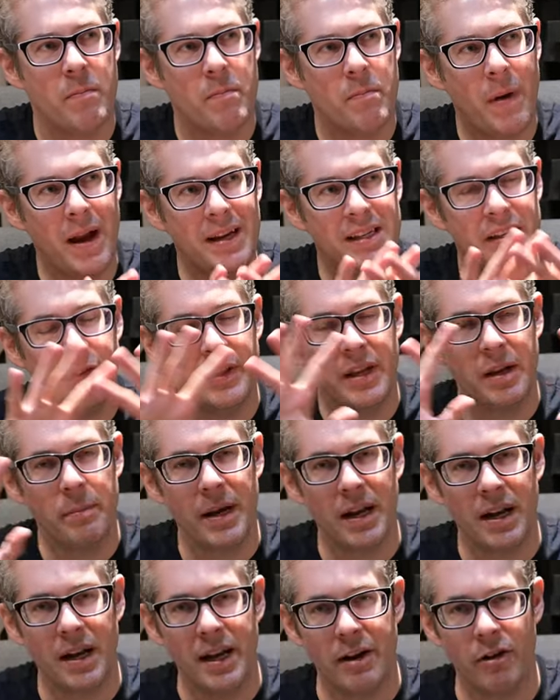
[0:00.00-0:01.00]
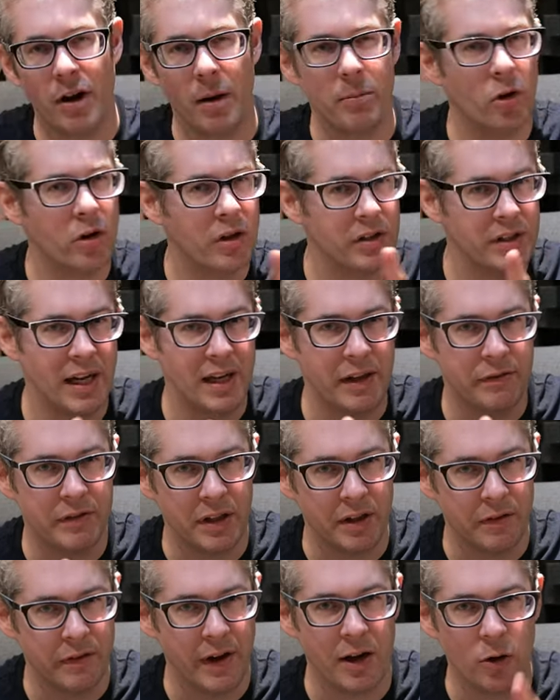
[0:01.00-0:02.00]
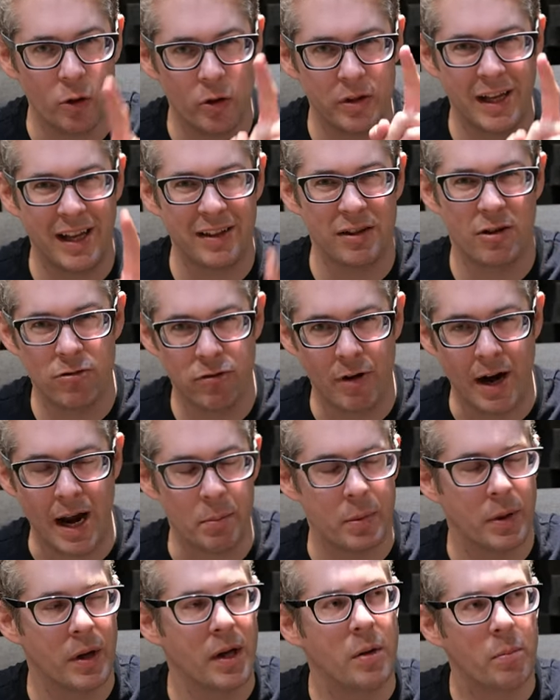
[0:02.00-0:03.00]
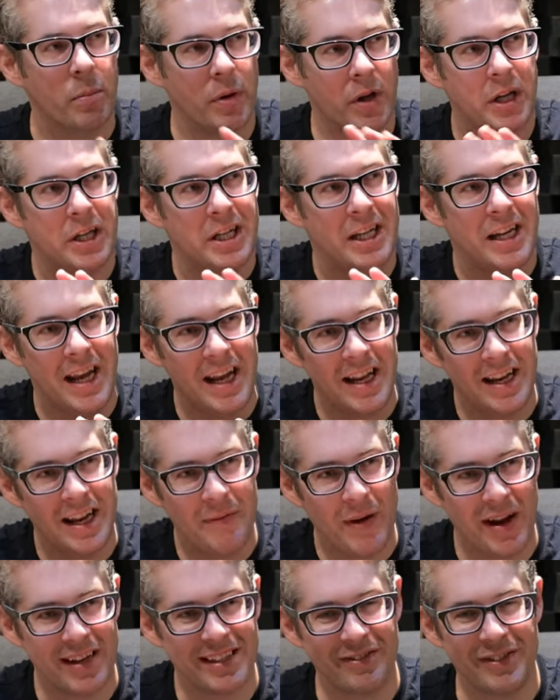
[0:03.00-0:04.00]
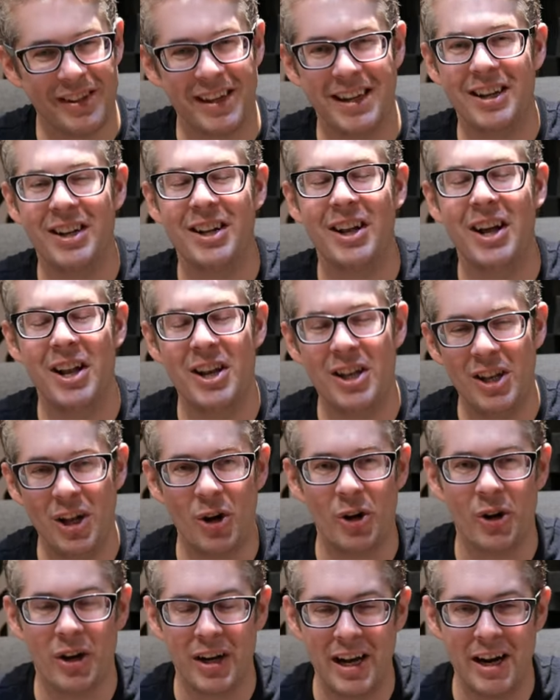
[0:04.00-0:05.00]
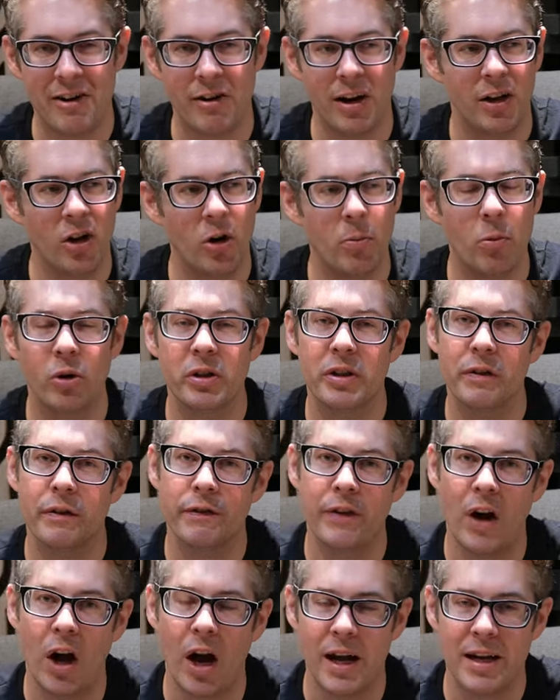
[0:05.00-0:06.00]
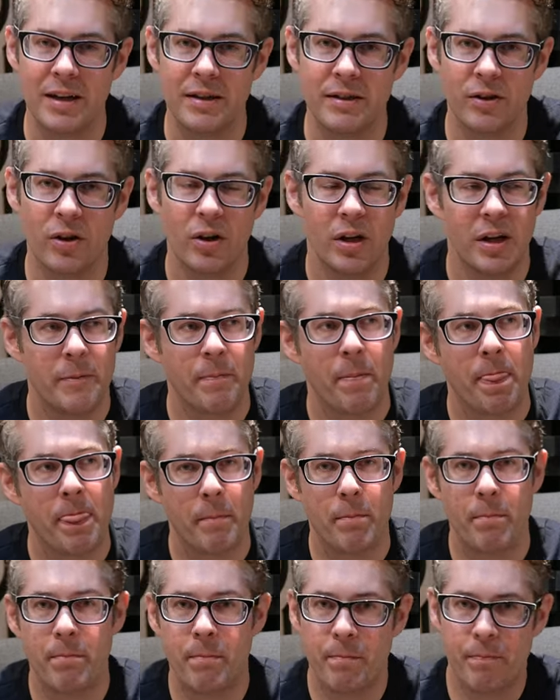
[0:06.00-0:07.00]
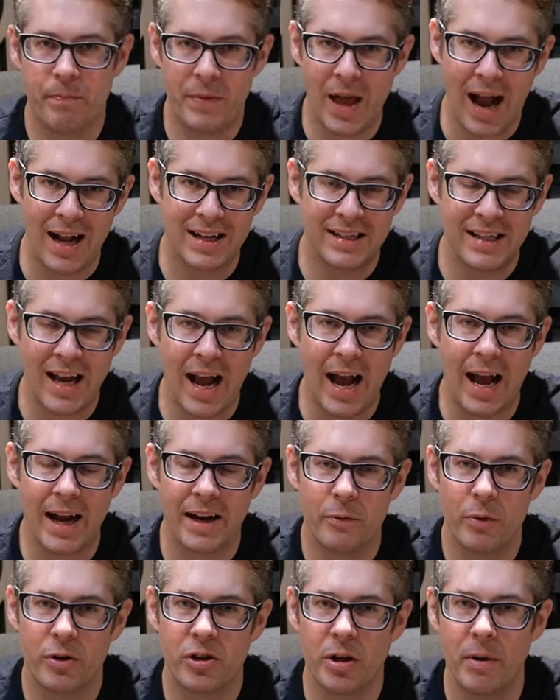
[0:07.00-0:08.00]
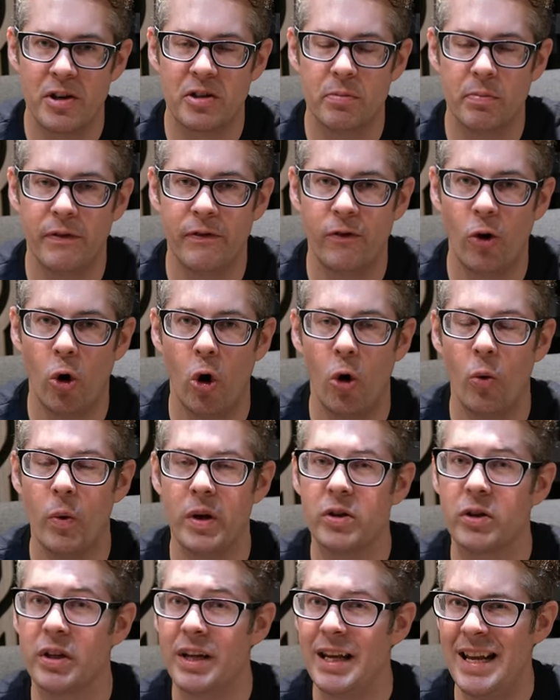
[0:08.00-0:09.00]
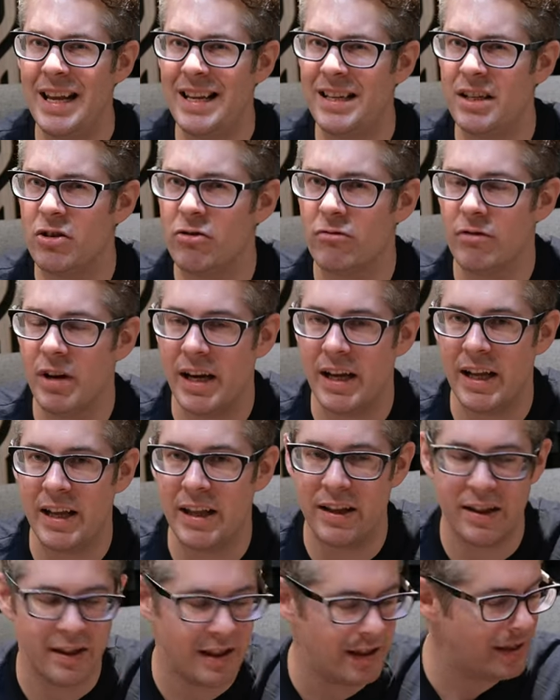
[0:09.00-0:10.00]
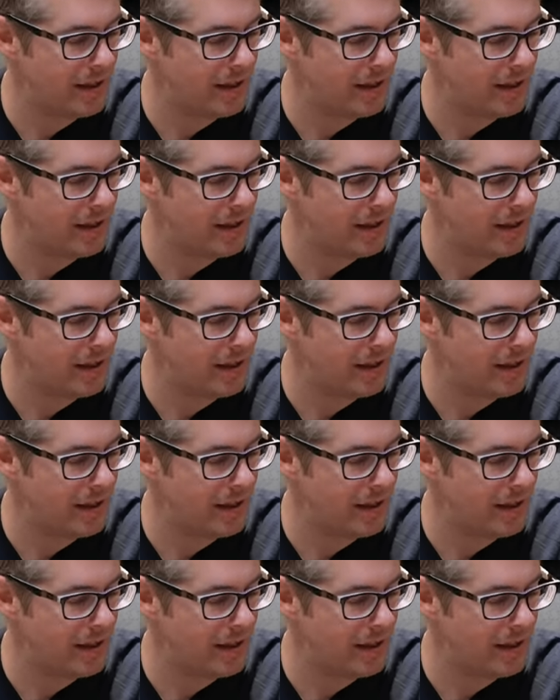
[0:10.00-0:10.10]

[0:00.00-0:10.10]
makes everything a bit clearer. I'm not gonna say lifting the veil because that's crap, but it makes everything a lot clearer, a lot more defined. That attack, which I mentioned before, which isn't really